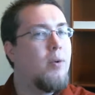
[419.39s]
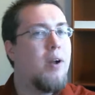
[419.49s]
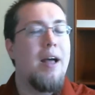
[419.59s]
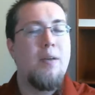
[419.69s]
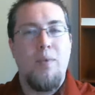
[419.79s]
we're
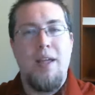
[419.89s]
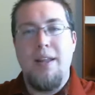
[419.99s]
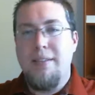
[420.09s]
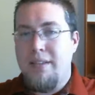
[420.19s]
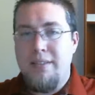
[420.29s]
at. It
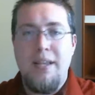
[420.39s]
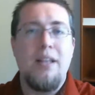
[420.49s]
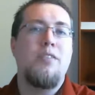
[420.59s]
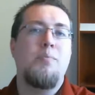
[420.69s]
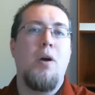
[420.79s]
is a
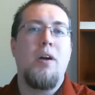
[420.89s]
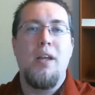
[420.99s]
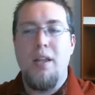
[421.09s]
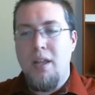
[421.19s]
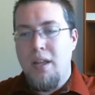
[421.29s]
seller's
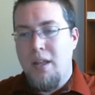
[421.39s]
market.